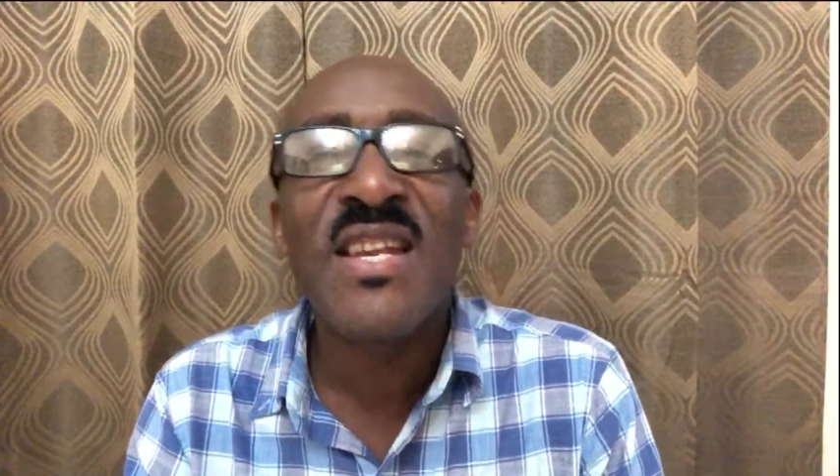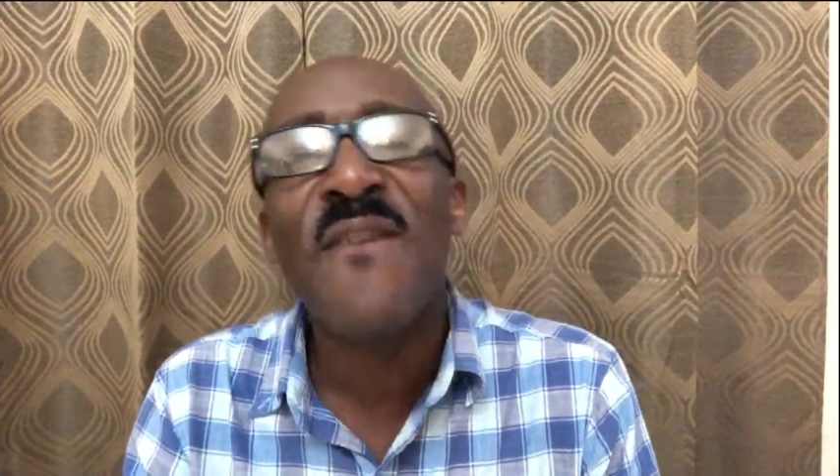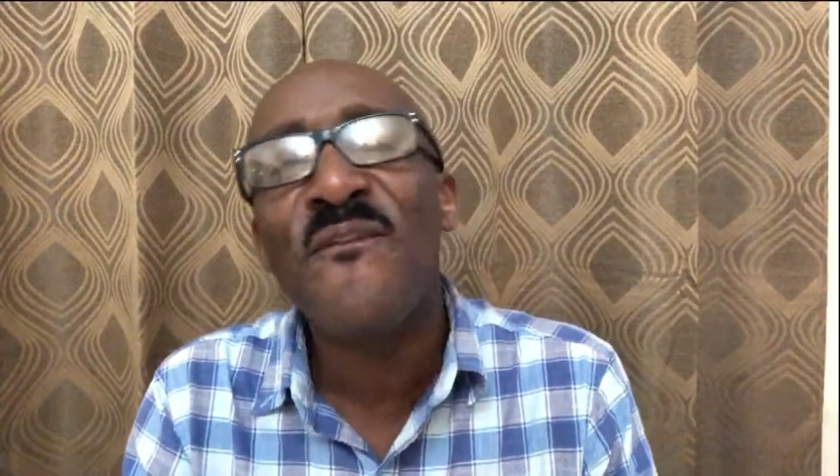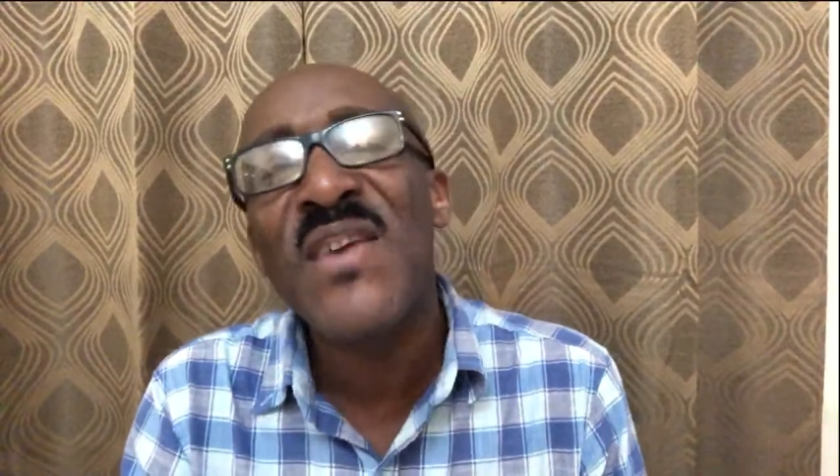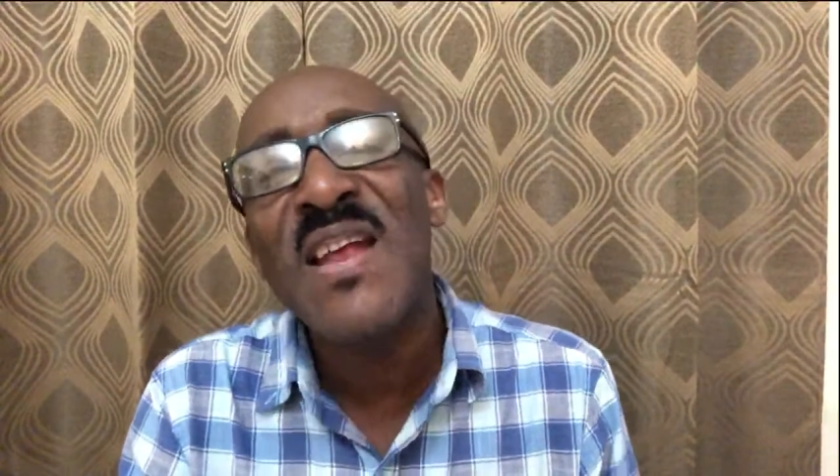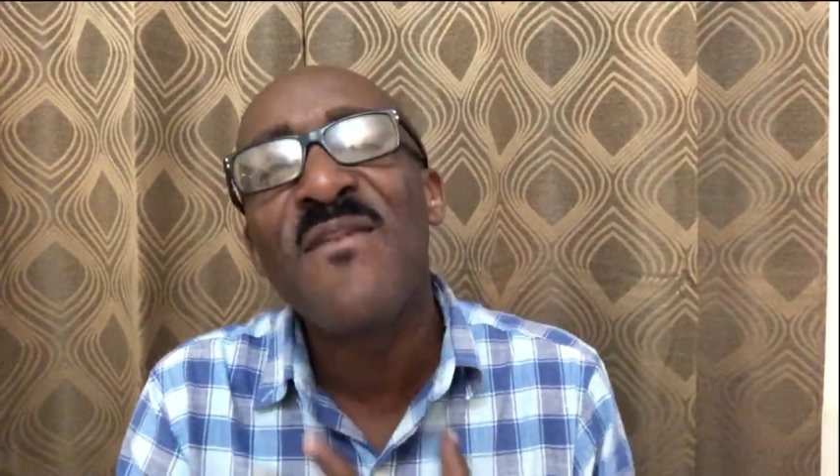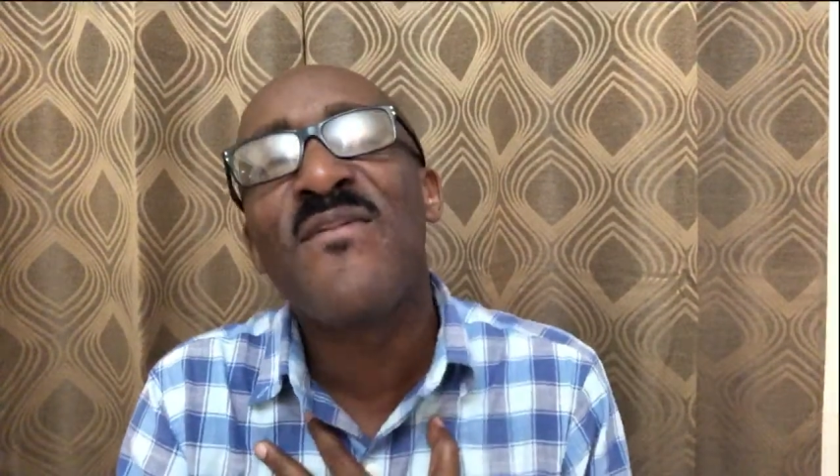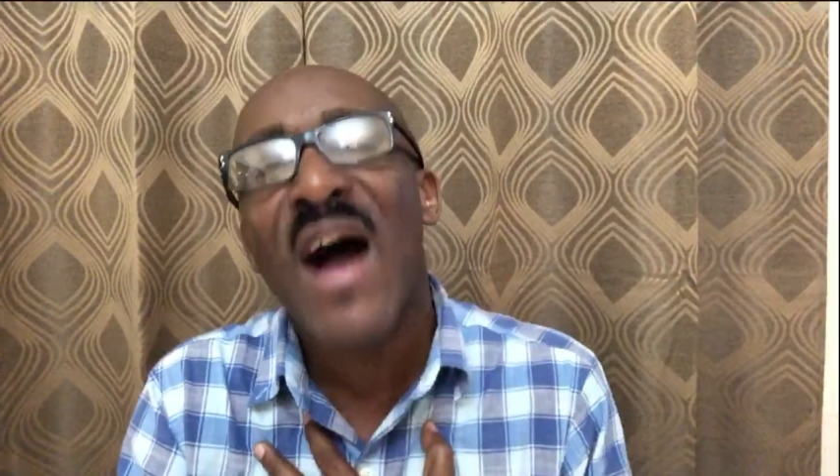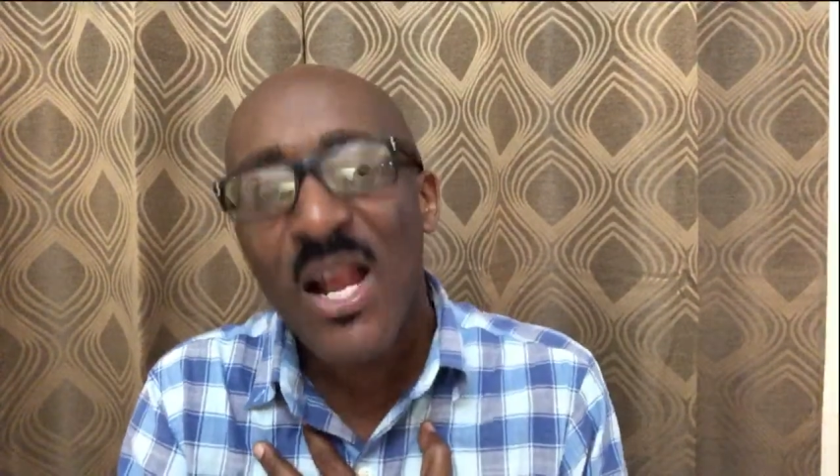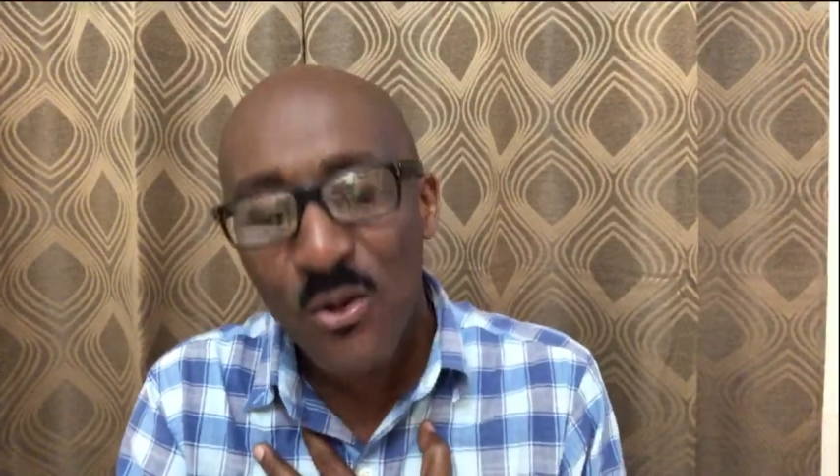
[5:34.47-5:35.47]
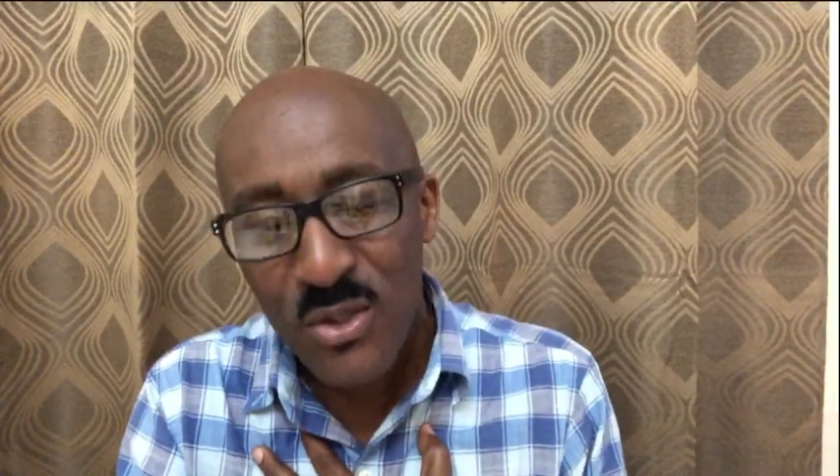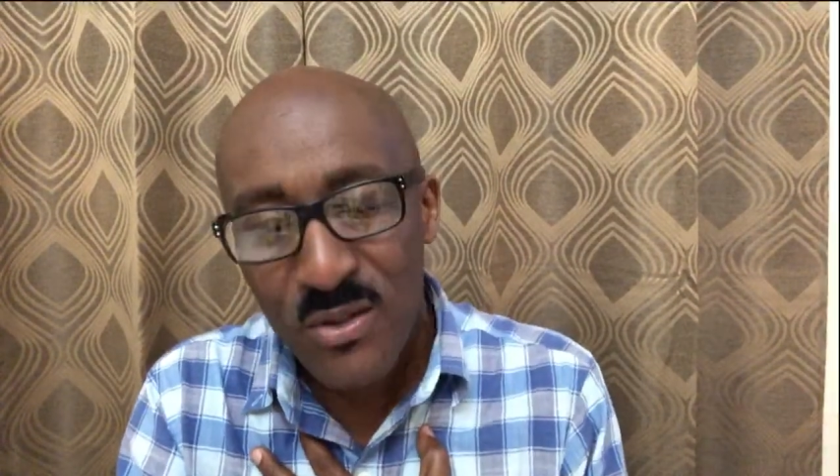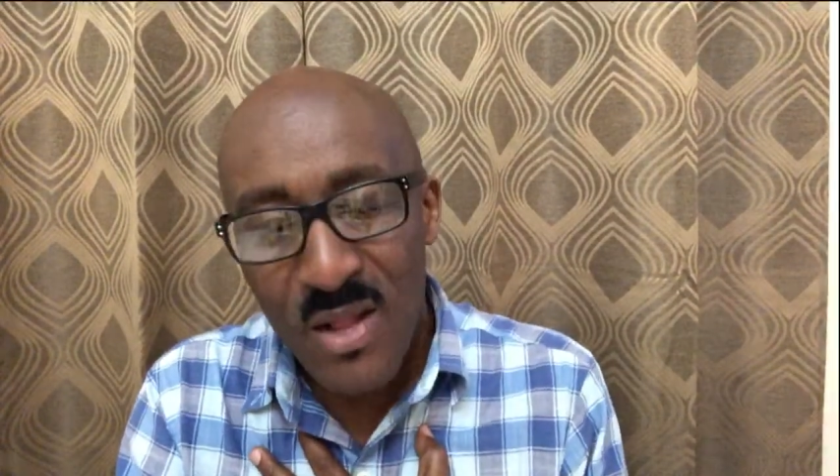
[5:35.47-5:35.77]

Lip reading: they feel valued.